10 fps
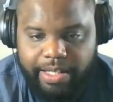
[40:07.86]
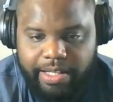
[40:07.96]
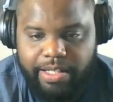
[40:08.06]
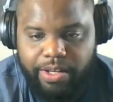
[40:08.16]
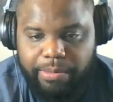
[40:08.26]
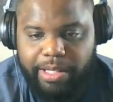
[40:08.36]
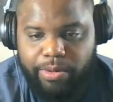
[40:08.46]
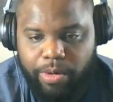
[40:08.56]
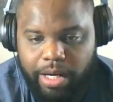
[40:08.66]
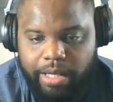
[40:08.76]
this is going to be
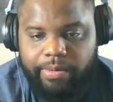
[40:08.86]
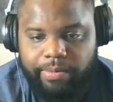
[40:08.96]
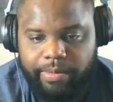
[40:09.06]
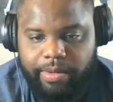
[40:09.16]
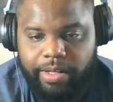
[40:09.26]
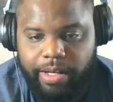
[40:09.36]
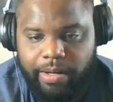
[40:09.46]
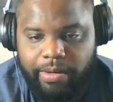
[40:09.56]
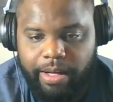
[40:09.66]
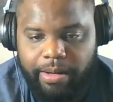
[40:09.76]
the one, you
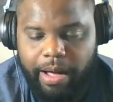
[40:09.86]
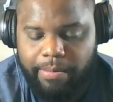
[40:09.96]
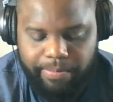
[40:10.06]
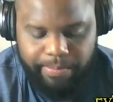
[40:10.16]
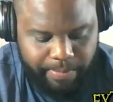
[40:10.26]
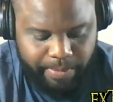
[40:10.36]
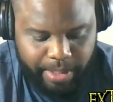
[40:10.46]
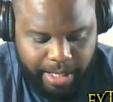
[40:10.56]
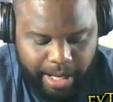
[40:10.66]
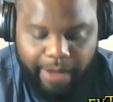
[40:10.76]
know? I, I'm...
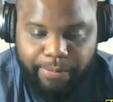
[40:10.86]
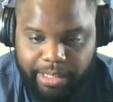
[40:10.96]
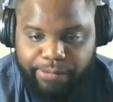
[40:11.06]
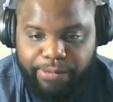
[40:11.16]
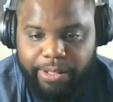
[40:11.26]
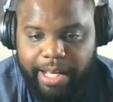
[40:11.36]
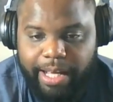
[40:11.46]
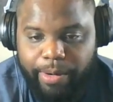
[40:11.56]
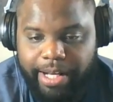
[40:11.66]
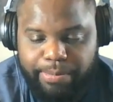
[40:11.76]
I really feel
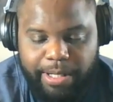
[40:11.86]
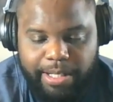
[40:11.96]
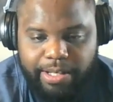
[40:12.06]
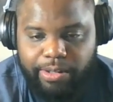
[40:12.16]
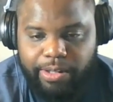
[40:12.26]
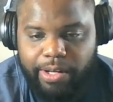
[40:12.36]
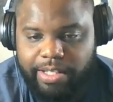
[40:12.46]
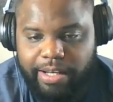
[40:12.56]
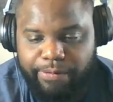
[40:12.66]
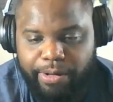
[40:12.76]
that way. It's been so
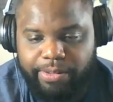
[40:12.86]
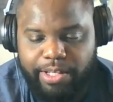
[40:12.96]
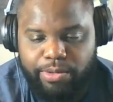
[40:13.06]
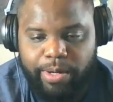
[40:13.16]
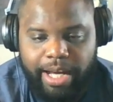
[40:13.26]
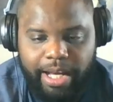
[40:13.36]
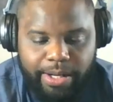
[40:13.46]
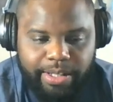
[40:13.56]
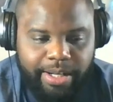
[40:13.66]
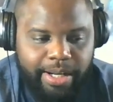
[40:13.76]
long since I felt this way. I
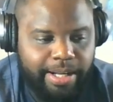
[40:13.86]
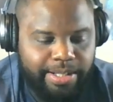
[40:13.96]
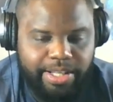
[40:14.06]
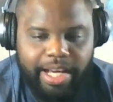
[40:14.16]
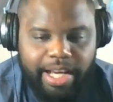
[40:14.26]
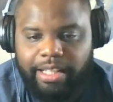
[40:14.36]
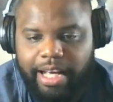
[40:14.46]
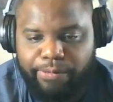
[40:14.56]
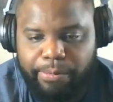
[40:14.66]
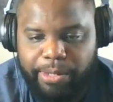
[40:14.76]
know they're taking a
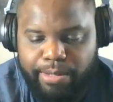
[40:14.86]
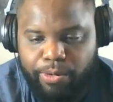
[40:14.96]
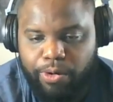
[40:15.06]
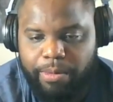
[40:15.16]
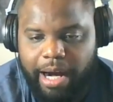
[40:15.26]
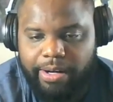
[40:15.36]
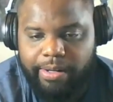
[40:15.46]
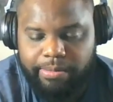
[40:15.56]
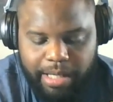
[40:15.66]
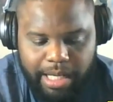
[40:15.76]
lot from these more
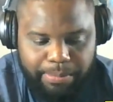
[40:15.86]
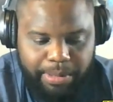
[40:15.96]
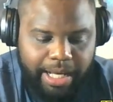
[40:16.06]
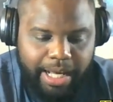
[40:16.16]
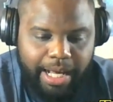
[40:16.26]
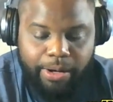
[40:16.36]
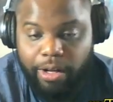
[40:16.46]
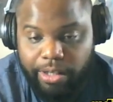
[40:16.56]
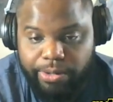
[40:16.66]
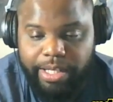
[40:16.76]
modern uh, Black
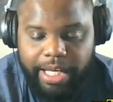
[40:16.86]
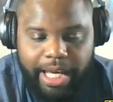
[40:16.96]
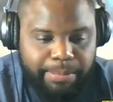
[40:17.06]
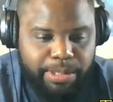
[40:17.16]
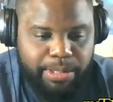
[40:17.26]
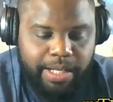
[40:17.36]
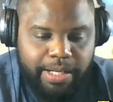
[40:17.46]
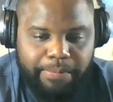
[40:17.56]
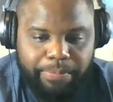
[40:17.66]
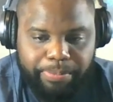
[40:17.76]
Call of Duty games,
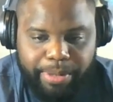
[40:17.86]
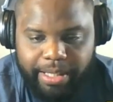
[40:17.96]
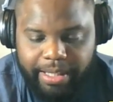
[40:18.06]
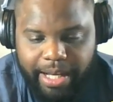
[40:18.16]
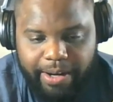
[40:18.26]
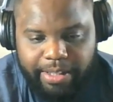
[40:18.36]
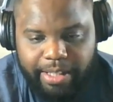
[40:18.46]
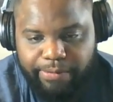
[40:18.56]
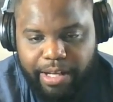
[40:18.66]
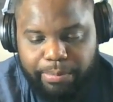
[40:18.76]
but they are
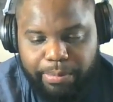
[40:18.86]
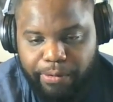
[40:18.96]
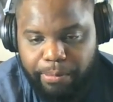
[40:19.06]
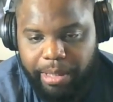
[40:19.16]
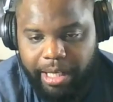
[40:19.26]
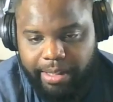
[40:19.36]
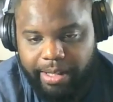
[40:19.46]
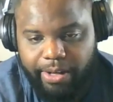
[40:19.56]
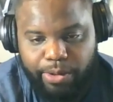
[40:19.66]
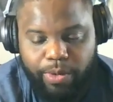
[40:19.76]
the developer for me.
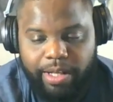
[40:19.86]
They're the